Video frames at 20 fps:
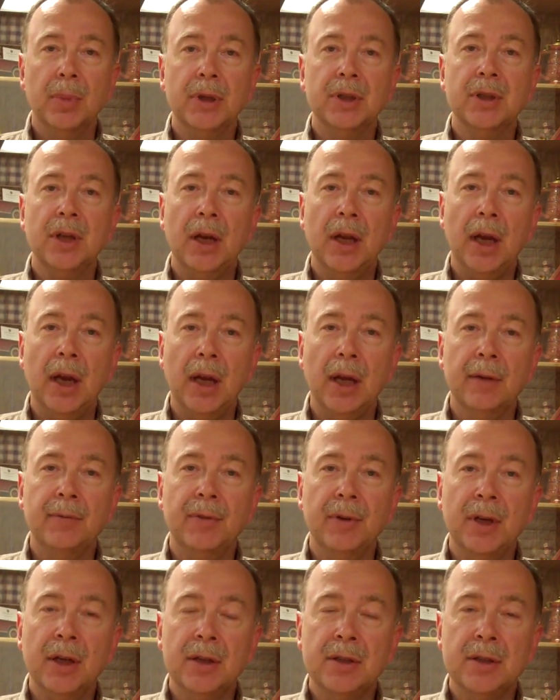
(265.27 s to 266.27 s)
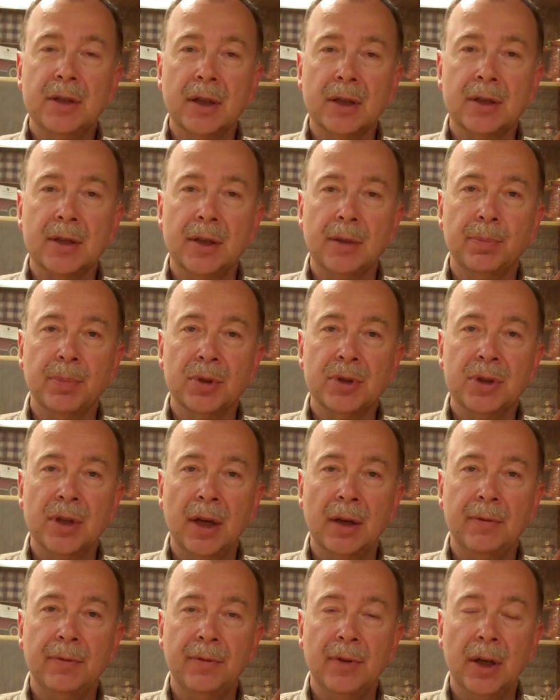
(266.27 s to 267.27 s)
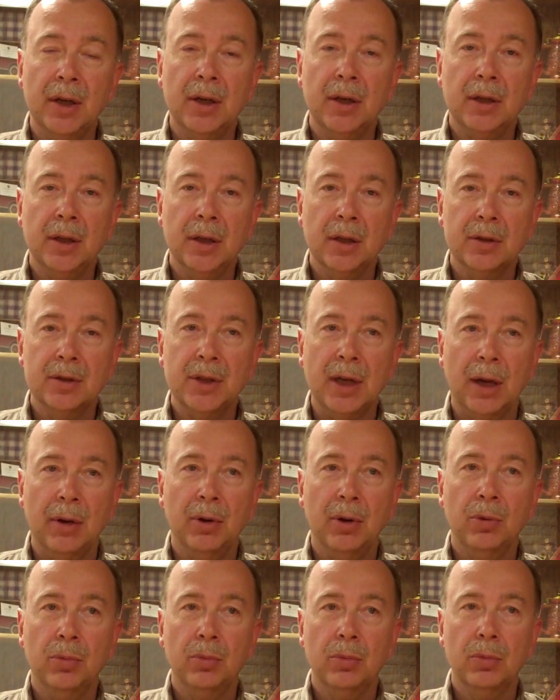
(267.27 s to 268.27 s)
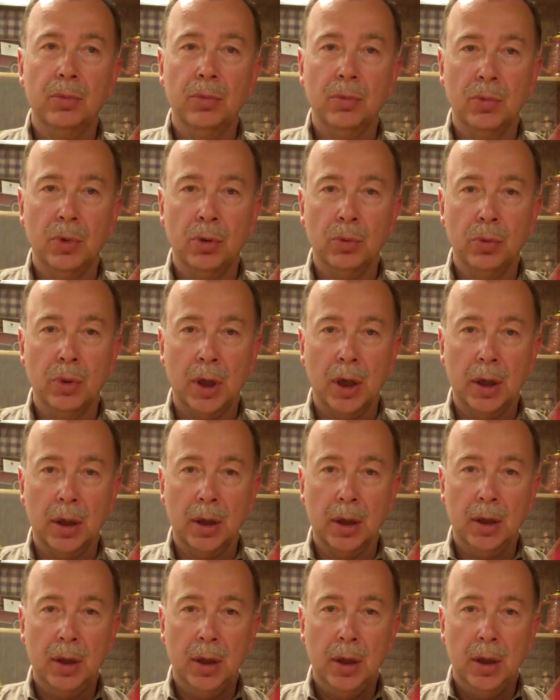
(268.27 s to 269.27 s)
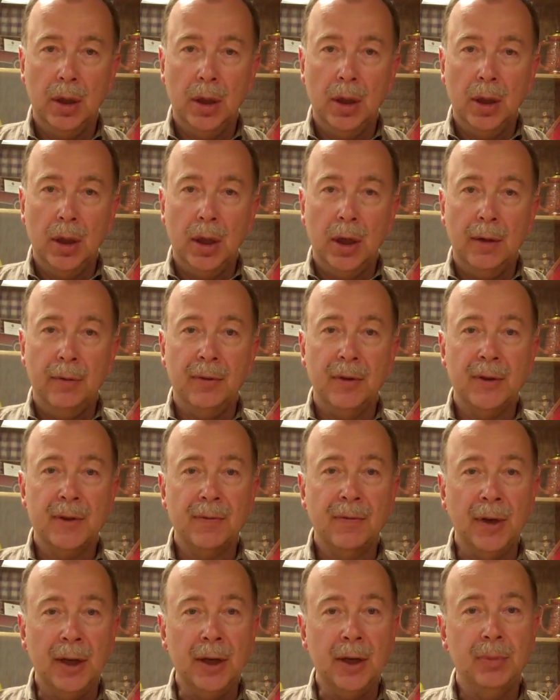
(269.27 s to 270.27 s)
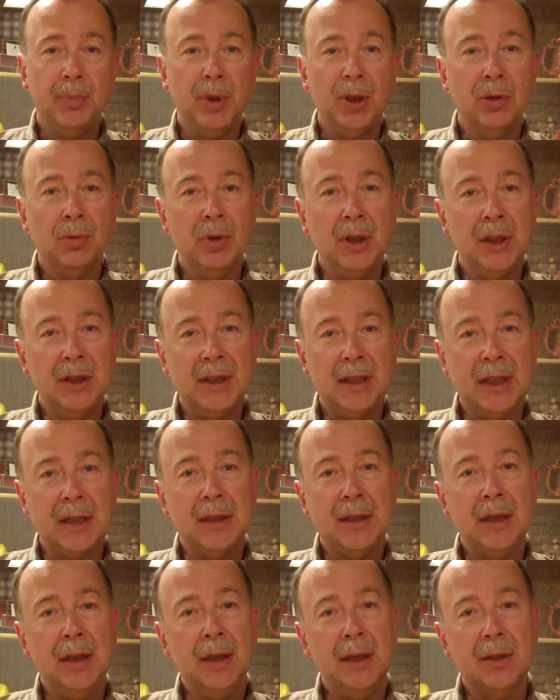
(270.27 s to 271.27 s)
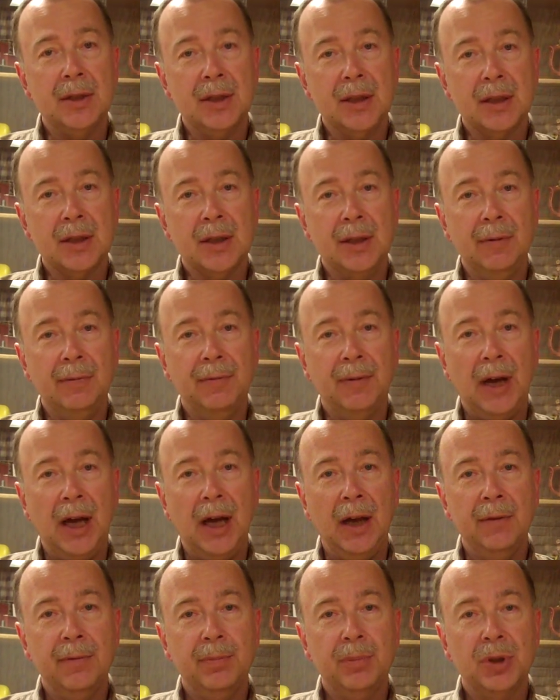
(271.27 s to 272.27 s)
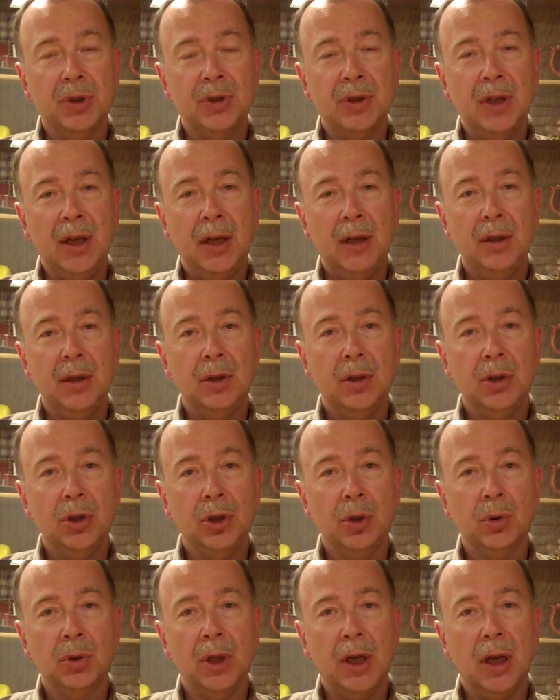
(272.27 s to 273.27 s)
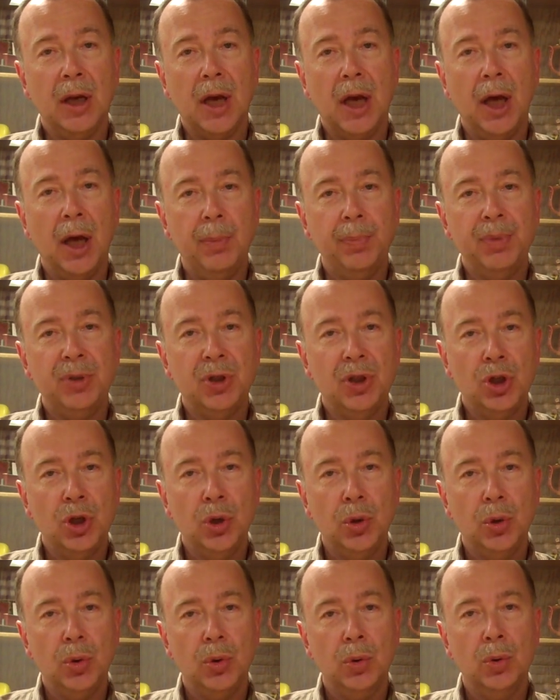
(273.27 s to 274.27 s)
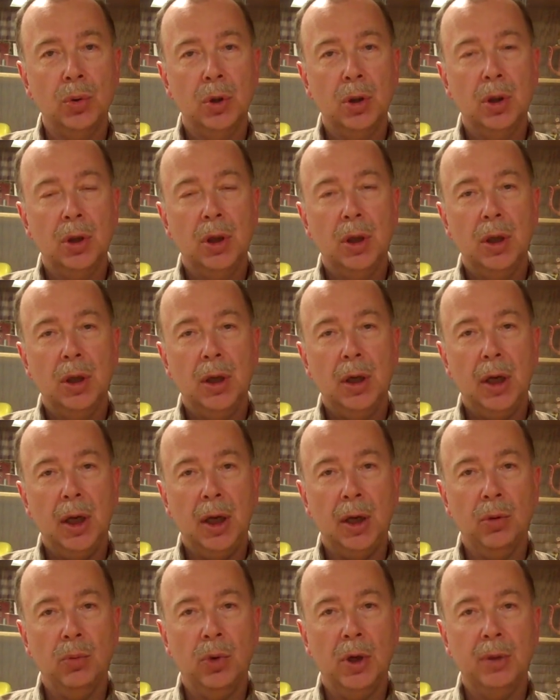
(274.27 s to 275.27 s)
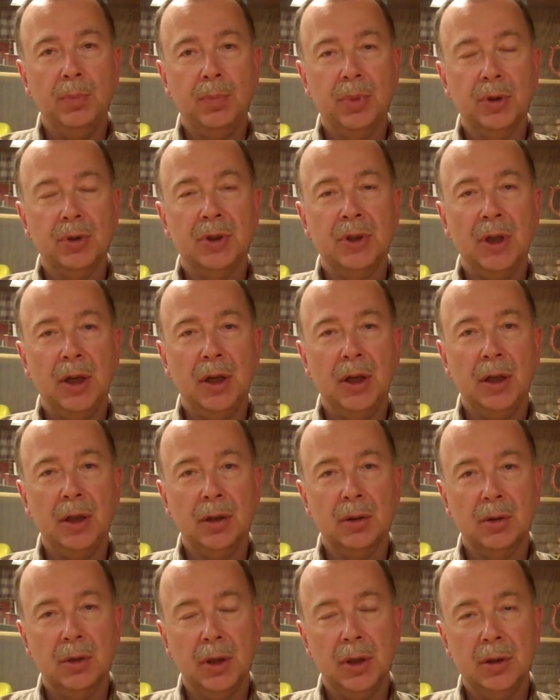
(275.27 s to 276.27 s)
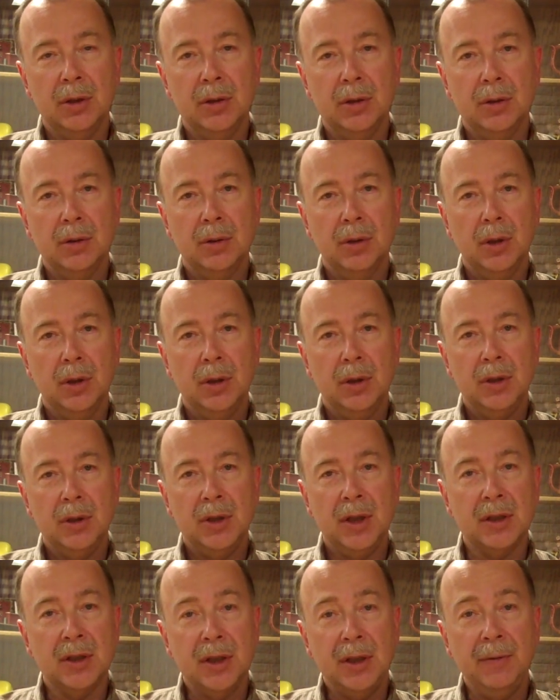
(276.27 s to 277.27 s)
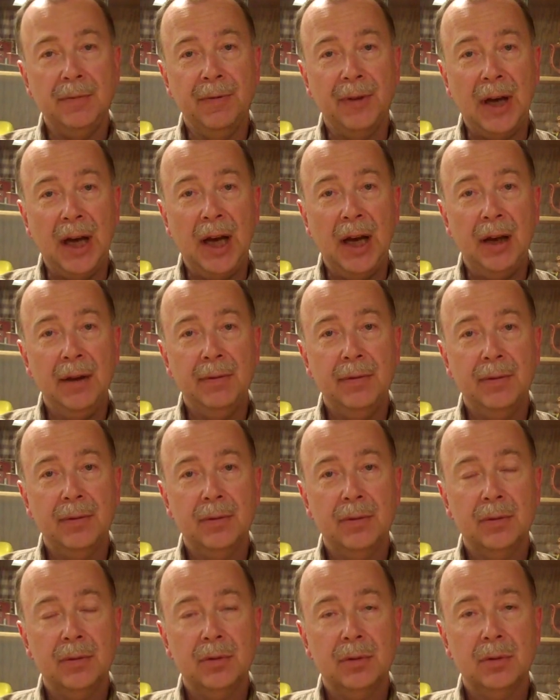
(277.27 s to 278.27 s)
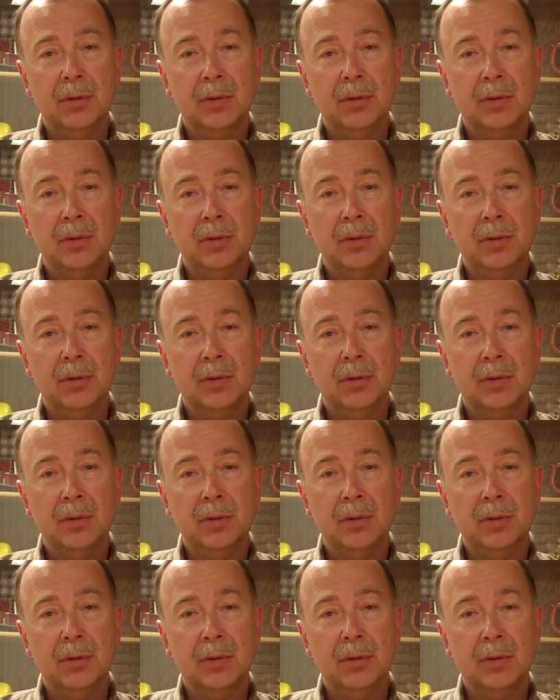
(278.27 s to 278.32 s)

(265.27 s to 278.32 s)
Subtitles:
But today, if it is 60% funded, here's how it will work. If it's funded between 60 and 65%, you'll get up to a 1% increase. 65